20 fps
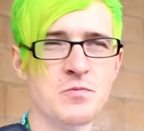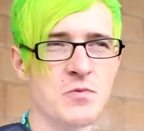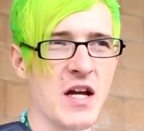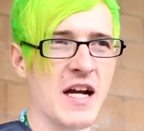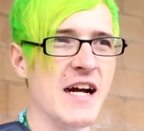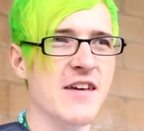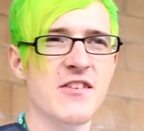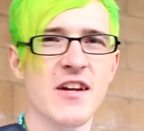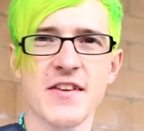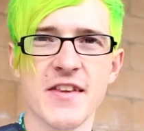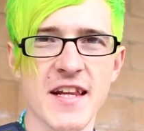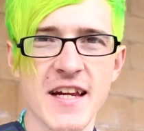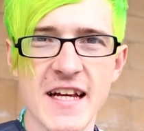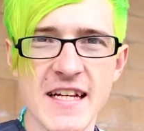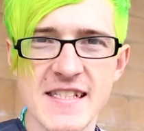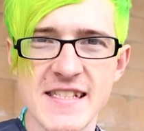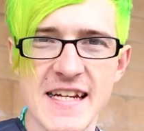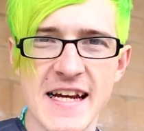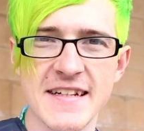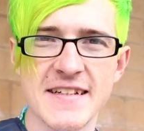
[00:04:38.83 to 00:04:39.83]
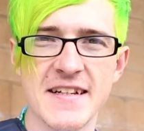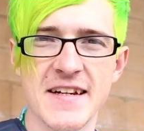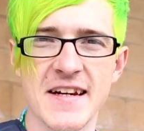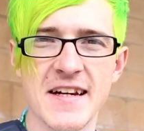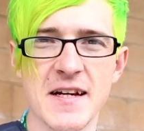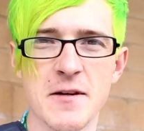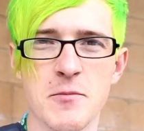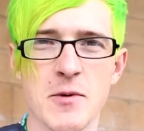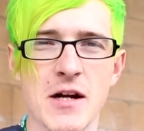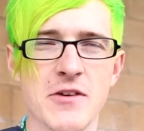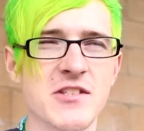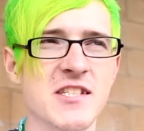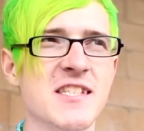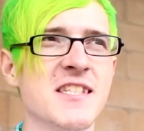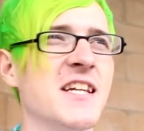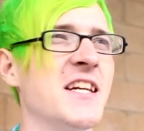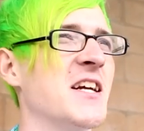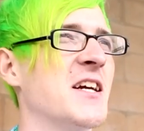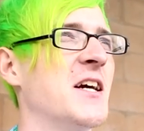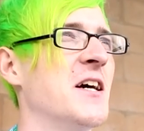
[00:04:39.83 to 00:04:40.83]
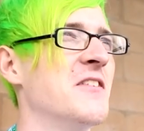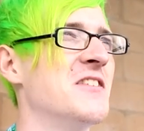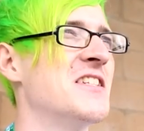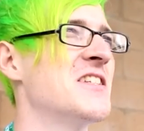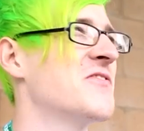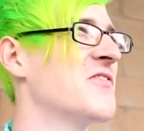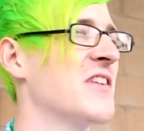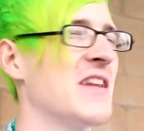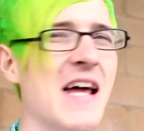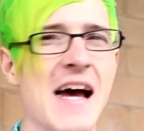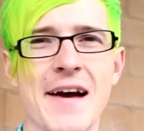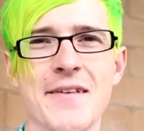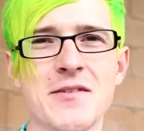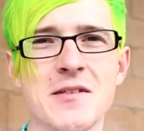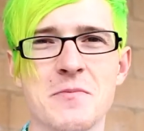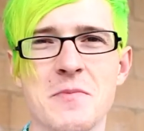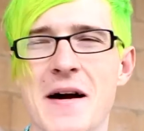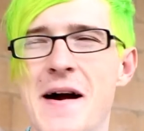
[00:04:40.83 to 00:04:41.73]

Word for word: I have nothing against Dan TDM, but I was just gonna go just for laughs.